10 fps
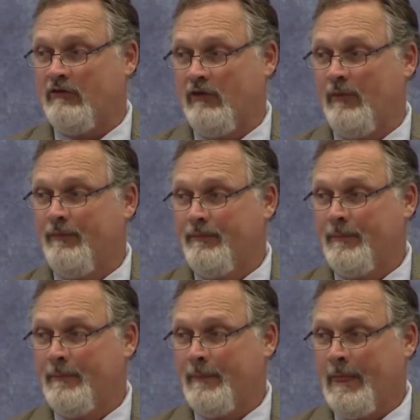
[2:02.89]
to him,
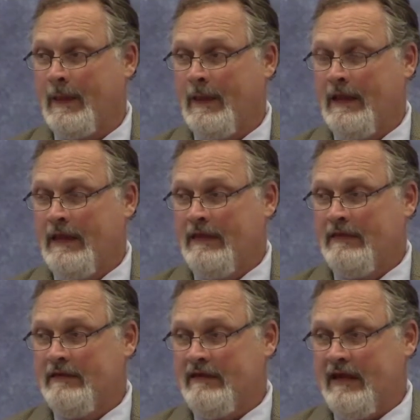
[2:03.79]

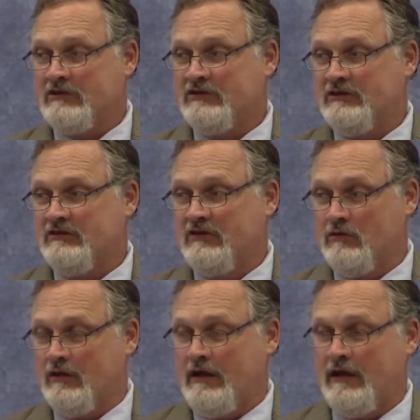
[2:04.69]
these actually
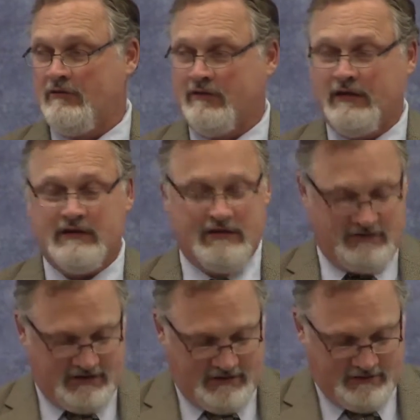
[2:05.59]
don't contradict
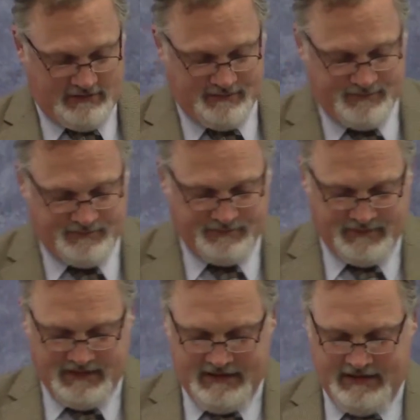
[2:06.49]
each other.
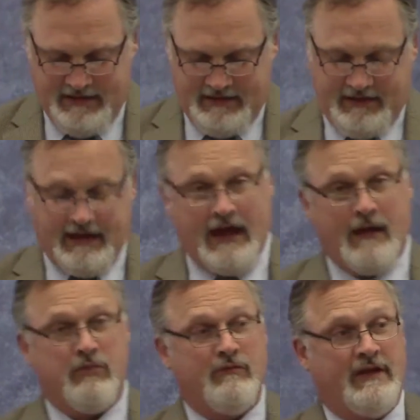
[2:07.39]
They
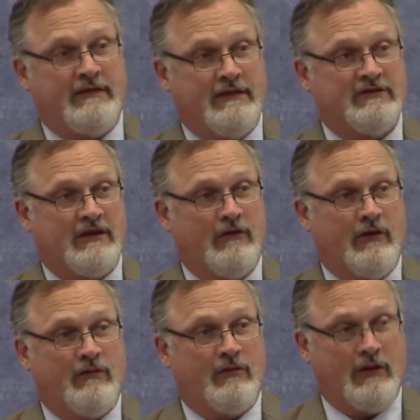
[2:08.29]
complement each
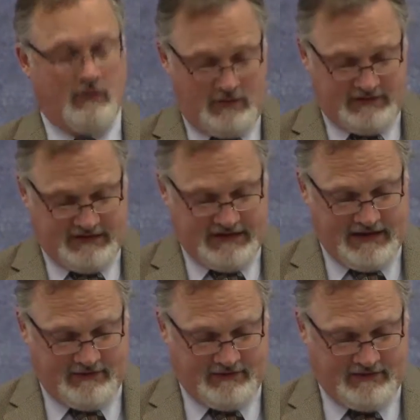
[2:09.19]
other. They work
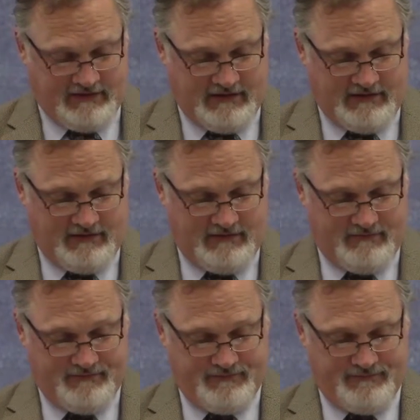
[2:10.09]
together.
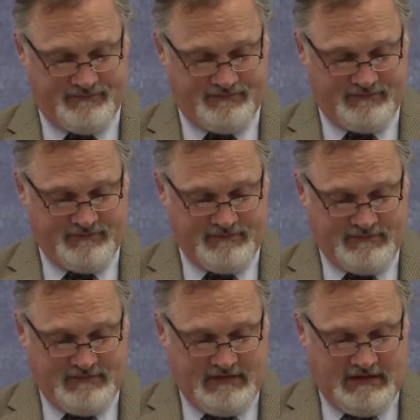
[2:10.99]

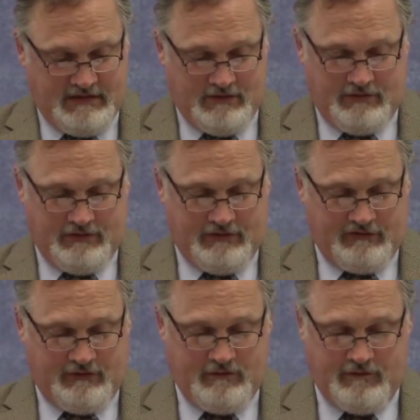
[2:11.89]
You know,
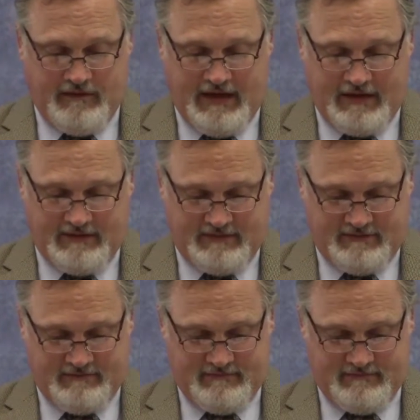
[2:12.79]
these two facts